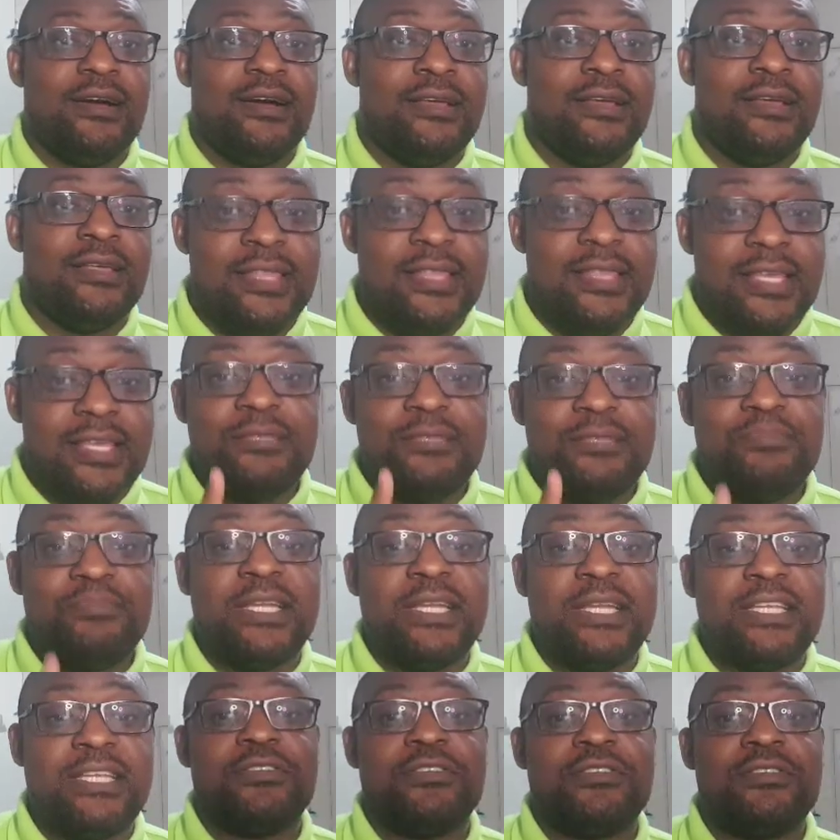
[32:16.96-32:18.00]
in this
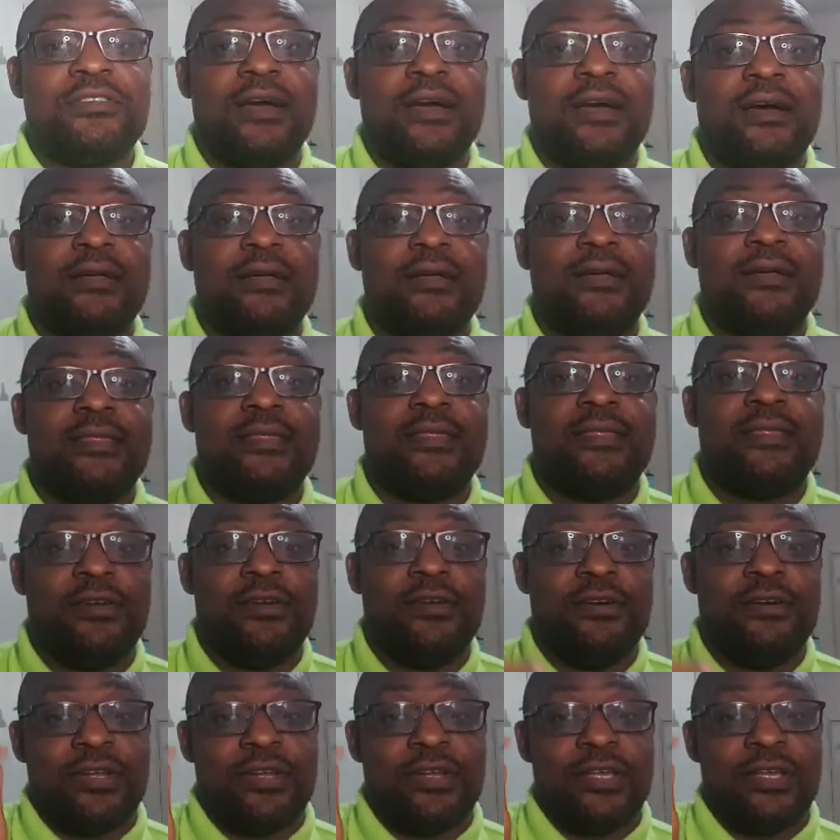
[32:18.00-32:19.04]
particular
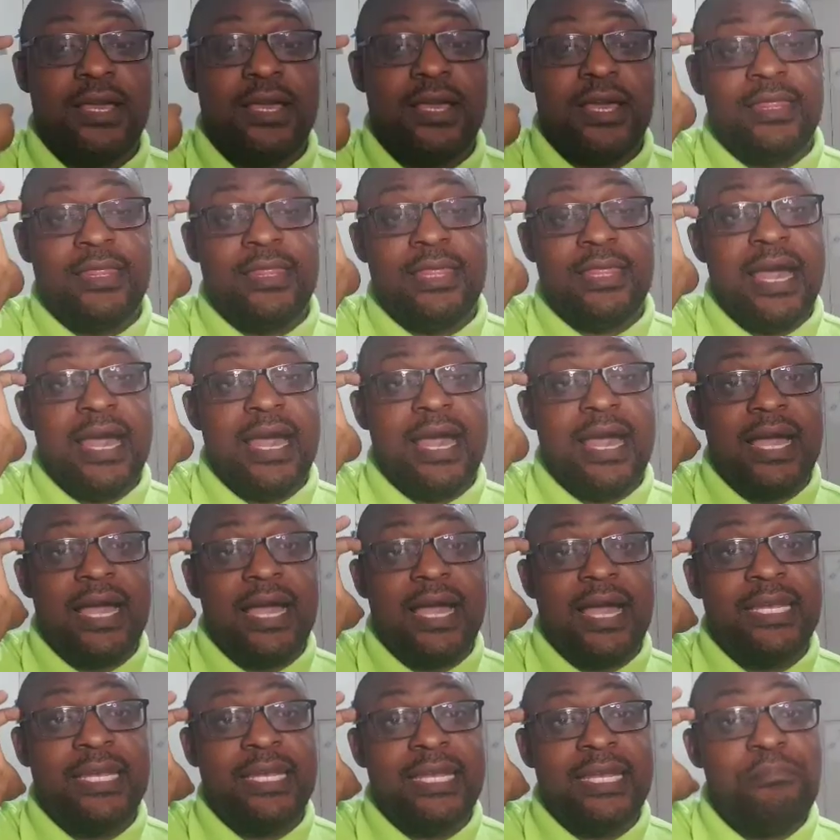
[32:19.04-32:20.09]
theory, there
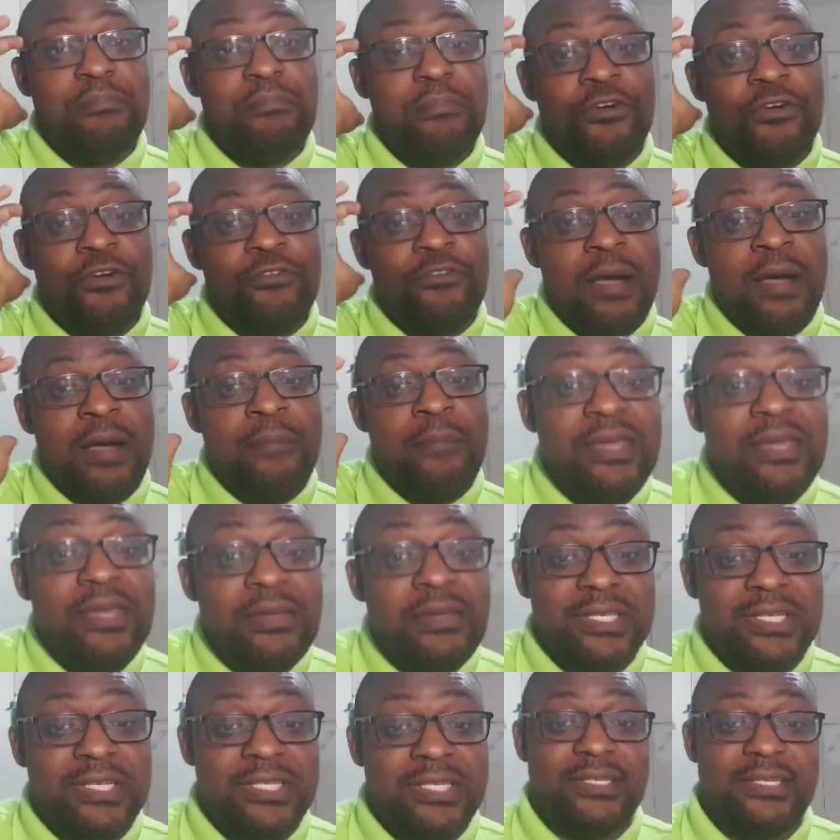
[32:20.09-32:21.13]
are a number of
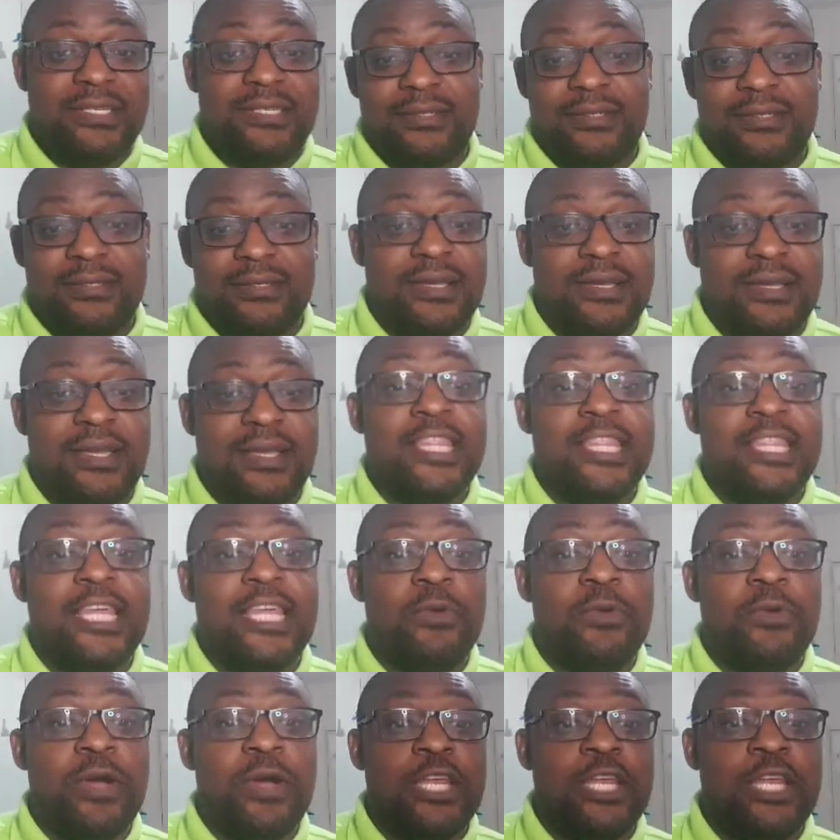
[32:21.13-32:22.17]
ambiguities in the
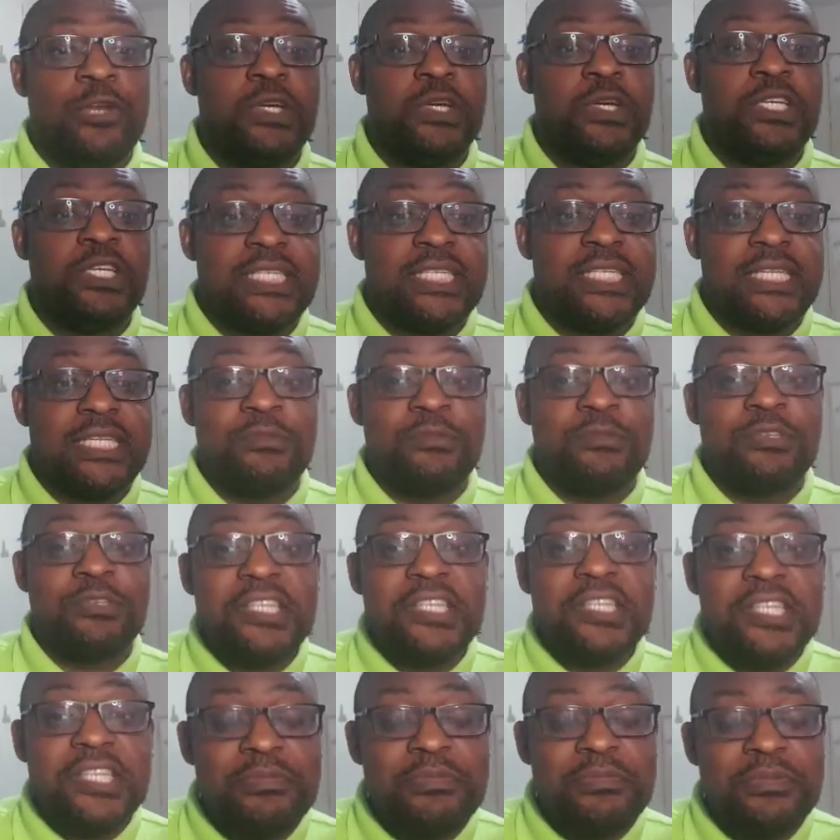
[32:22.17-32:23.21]
way in which some
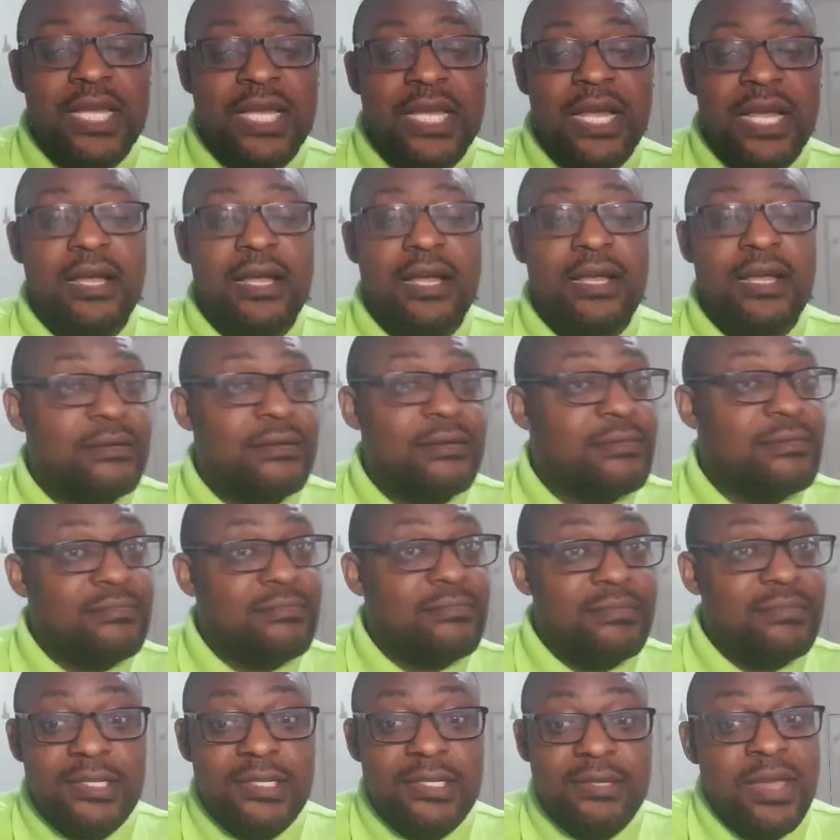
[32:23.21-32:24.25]
scripture
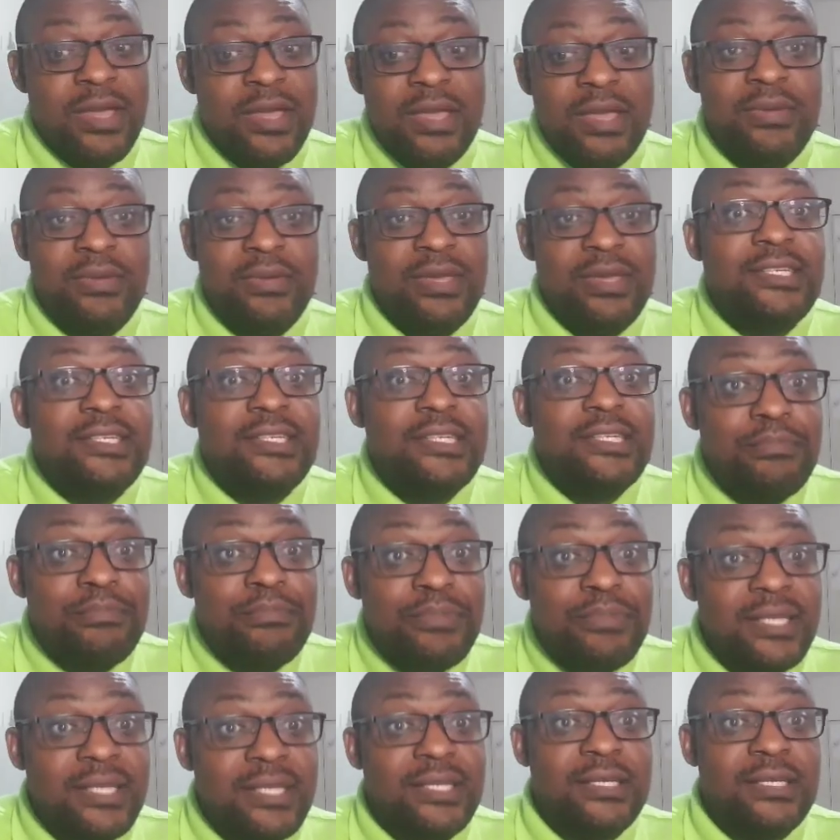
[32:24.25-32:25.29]
may be
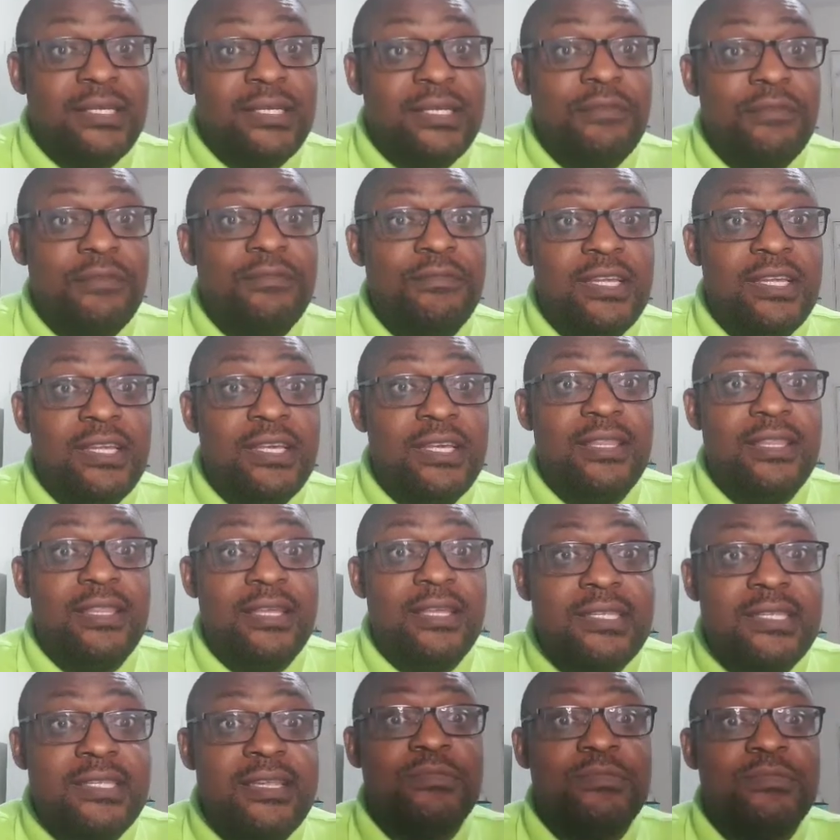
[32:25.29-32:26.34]
interpreted, even in
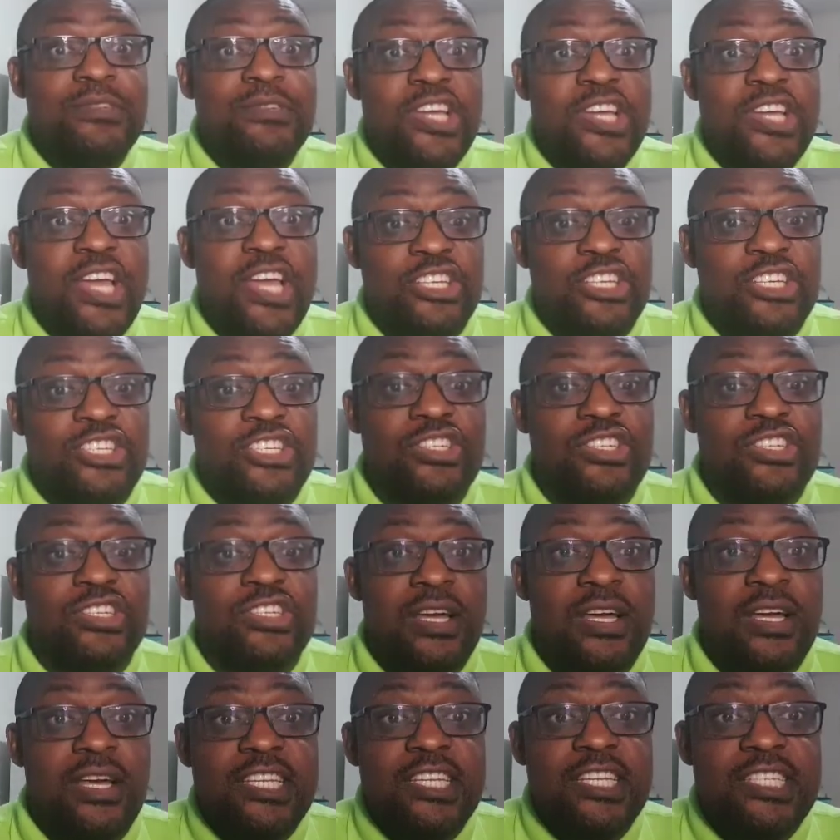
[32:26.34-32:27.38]
the same church,
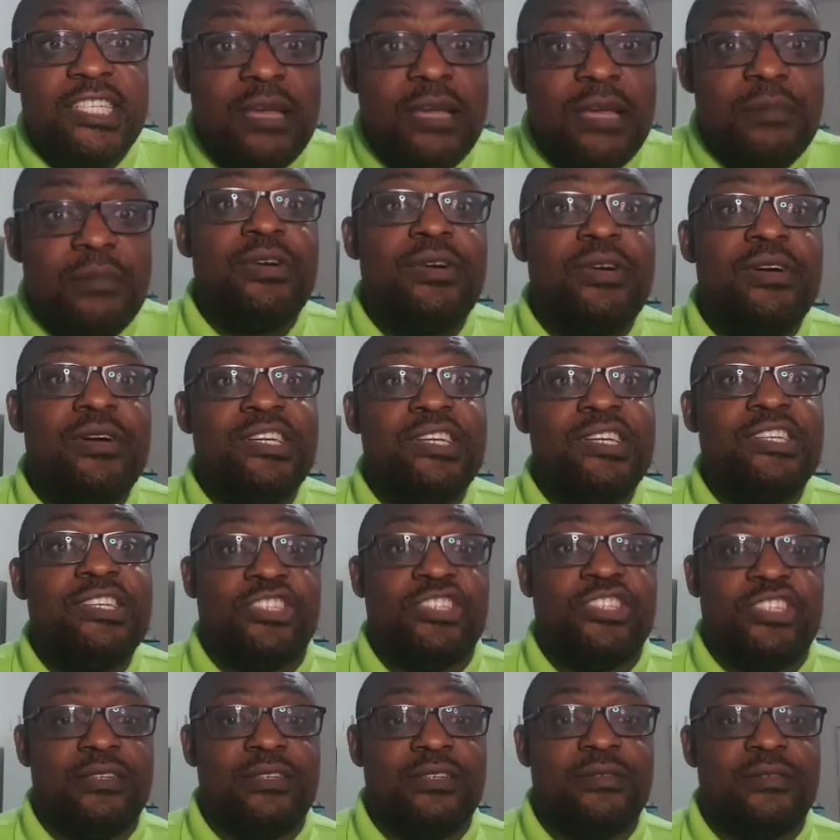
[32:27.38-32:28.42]
the same
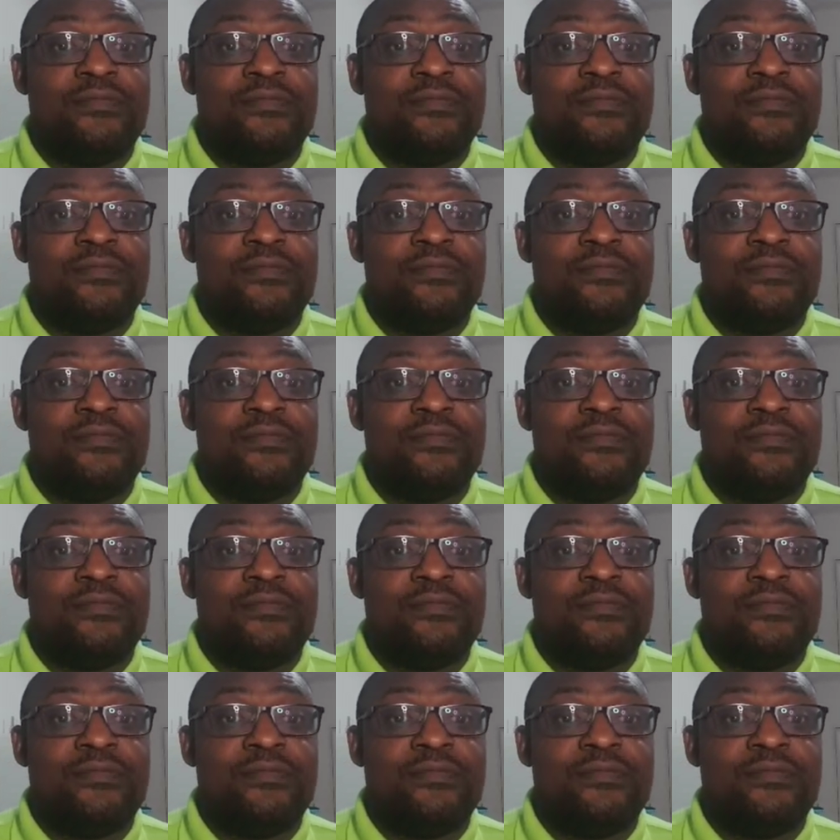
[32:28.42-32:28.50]
religion.